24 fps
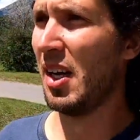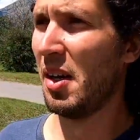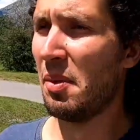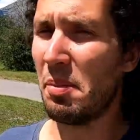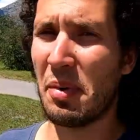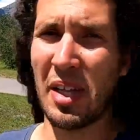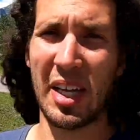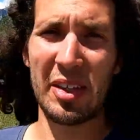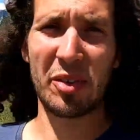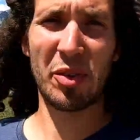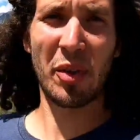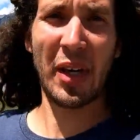
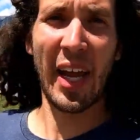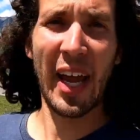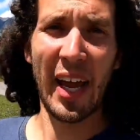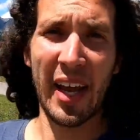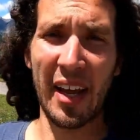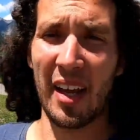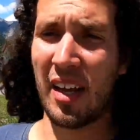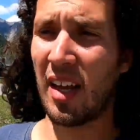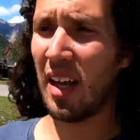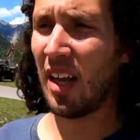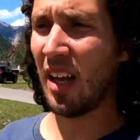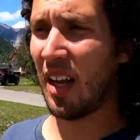but that's
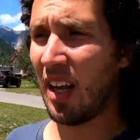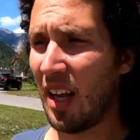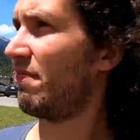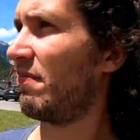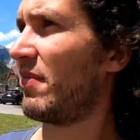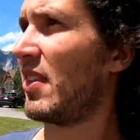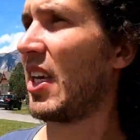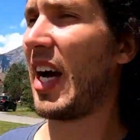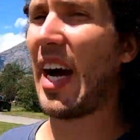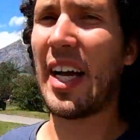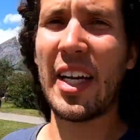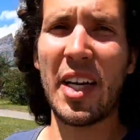okay.
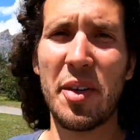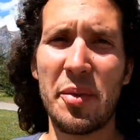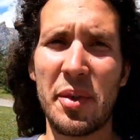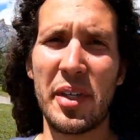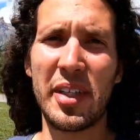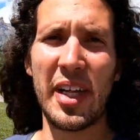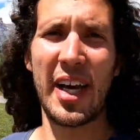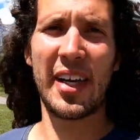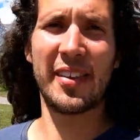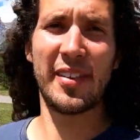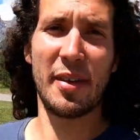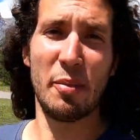I didn't
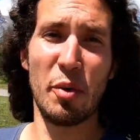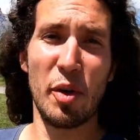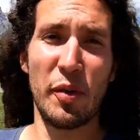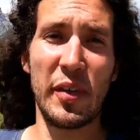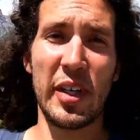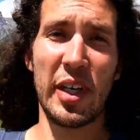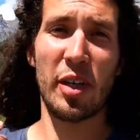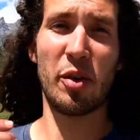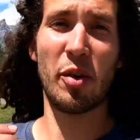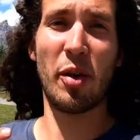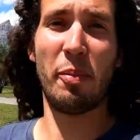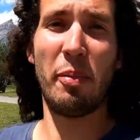realize that
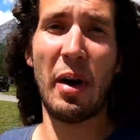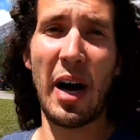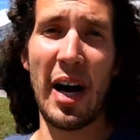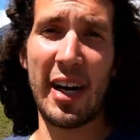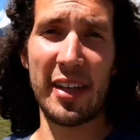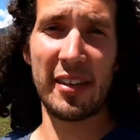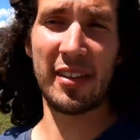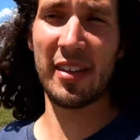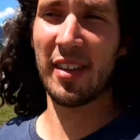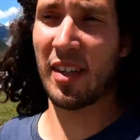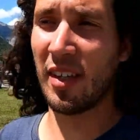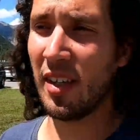moving into a
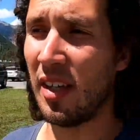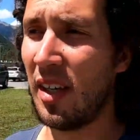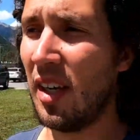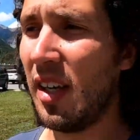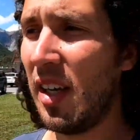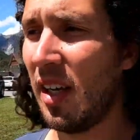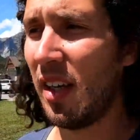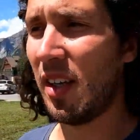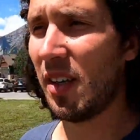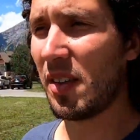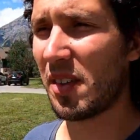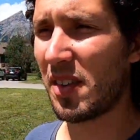bus
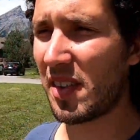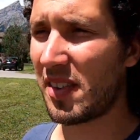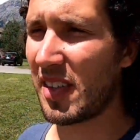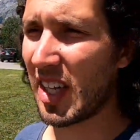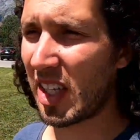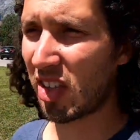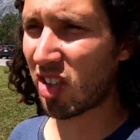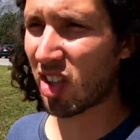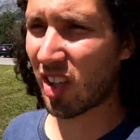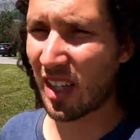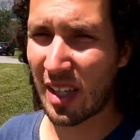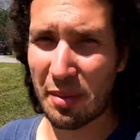was
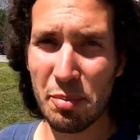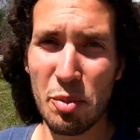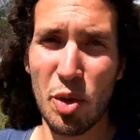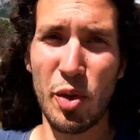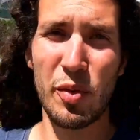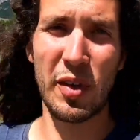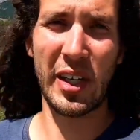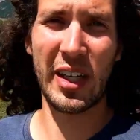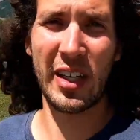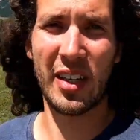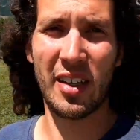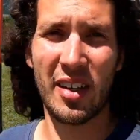essentially like
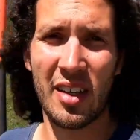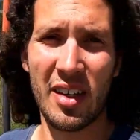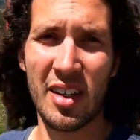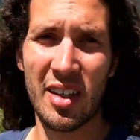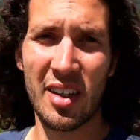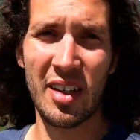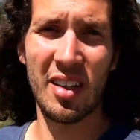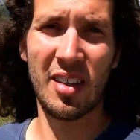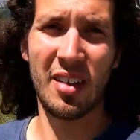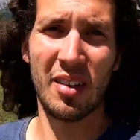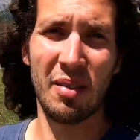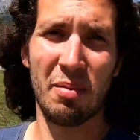moving
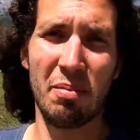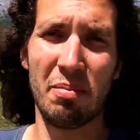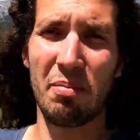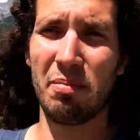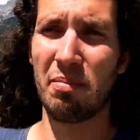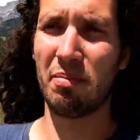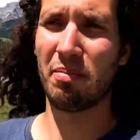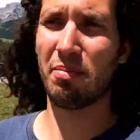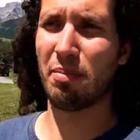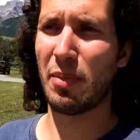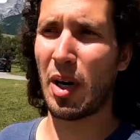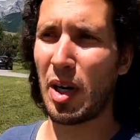
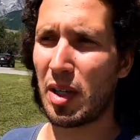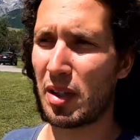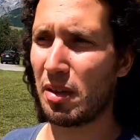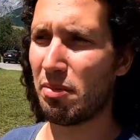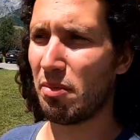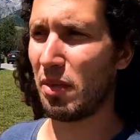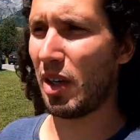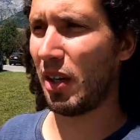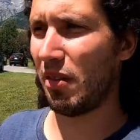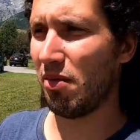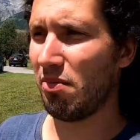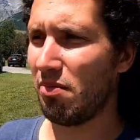part
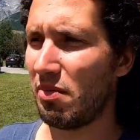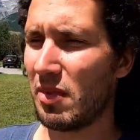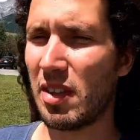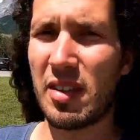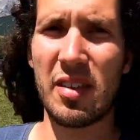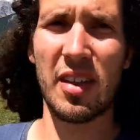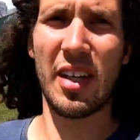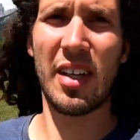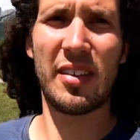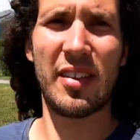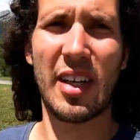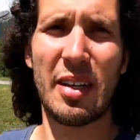of, well,
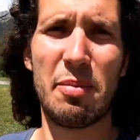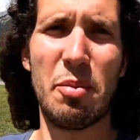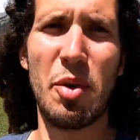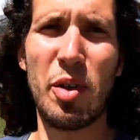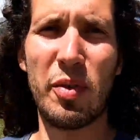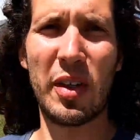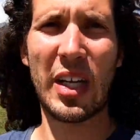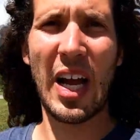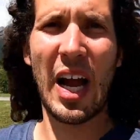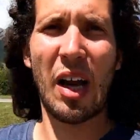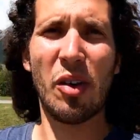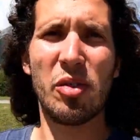it's like
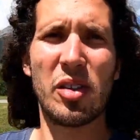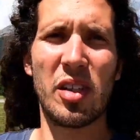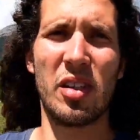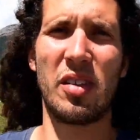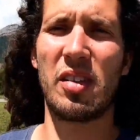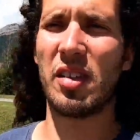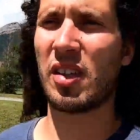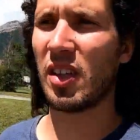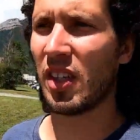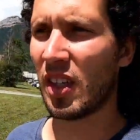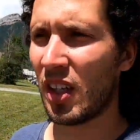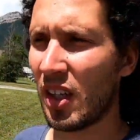moving
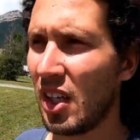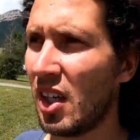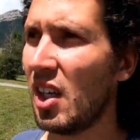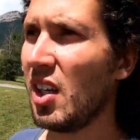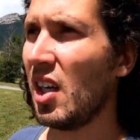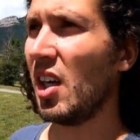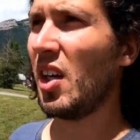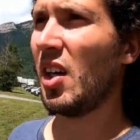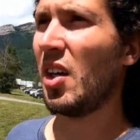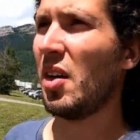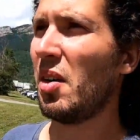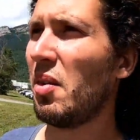houses.
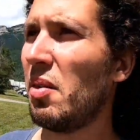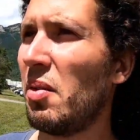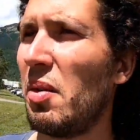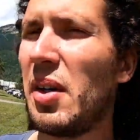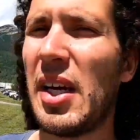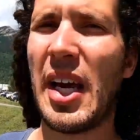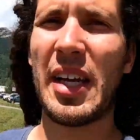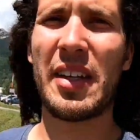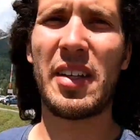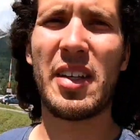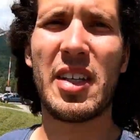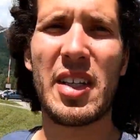
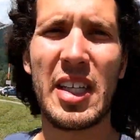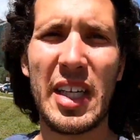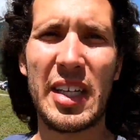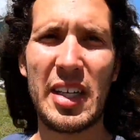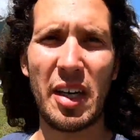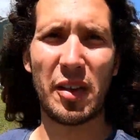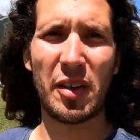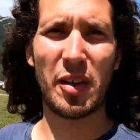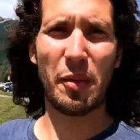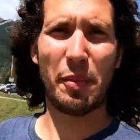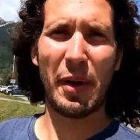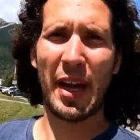We had
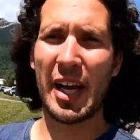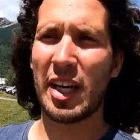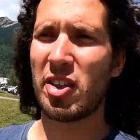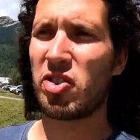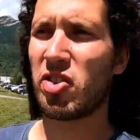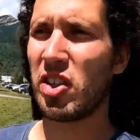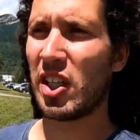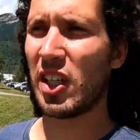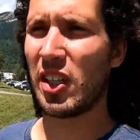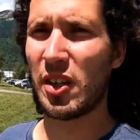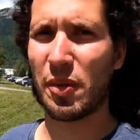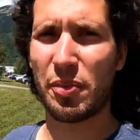cleaned out the
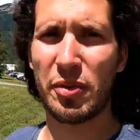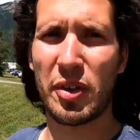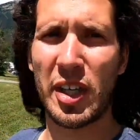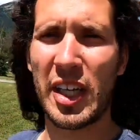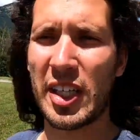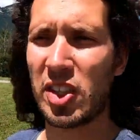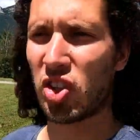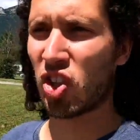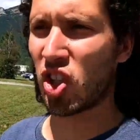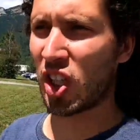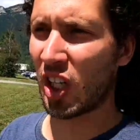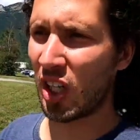pantry, the
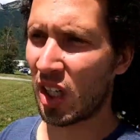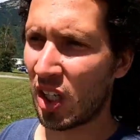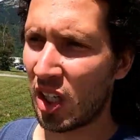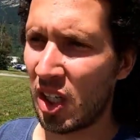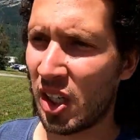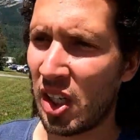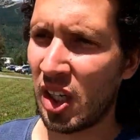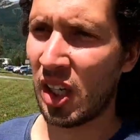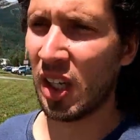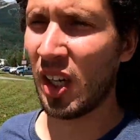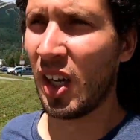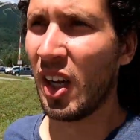fridge,
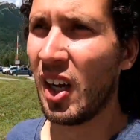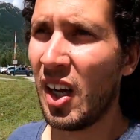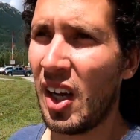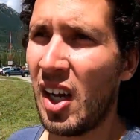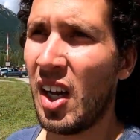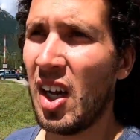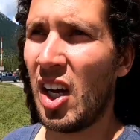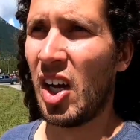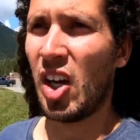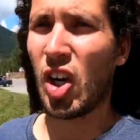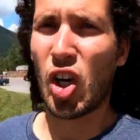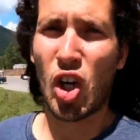
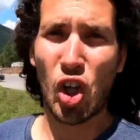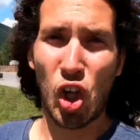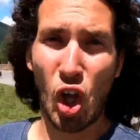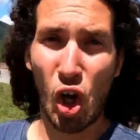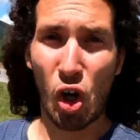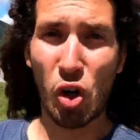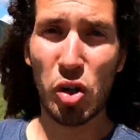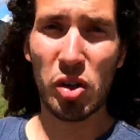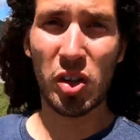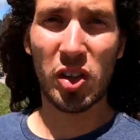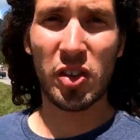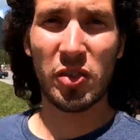
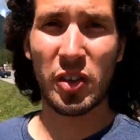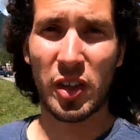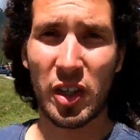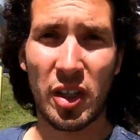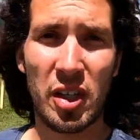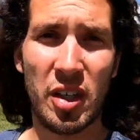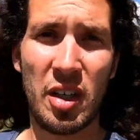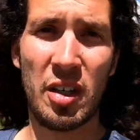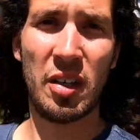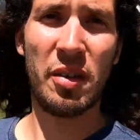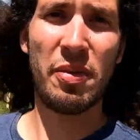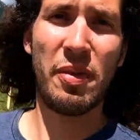clothes for
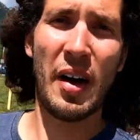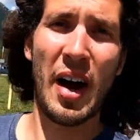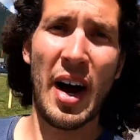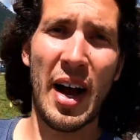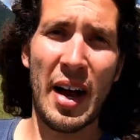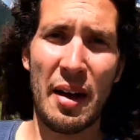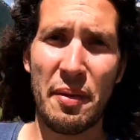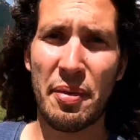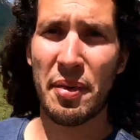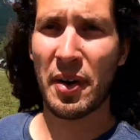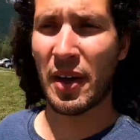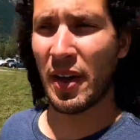
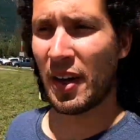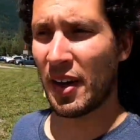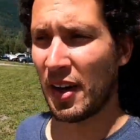five,